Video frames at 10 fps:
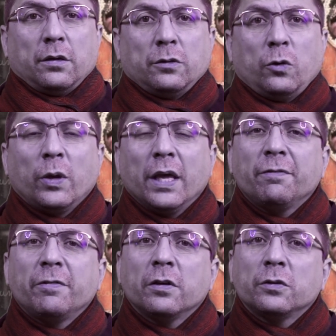to
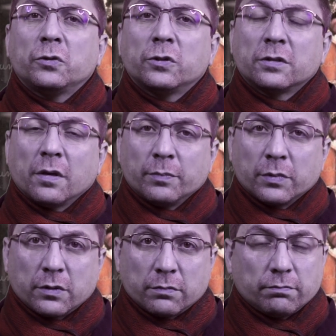give you some
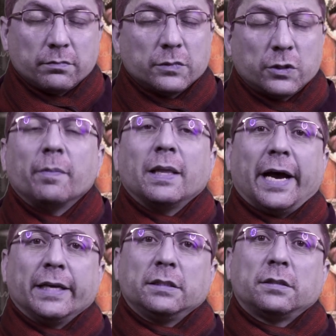
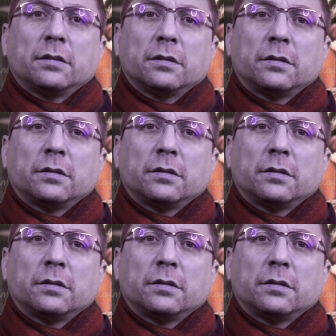light,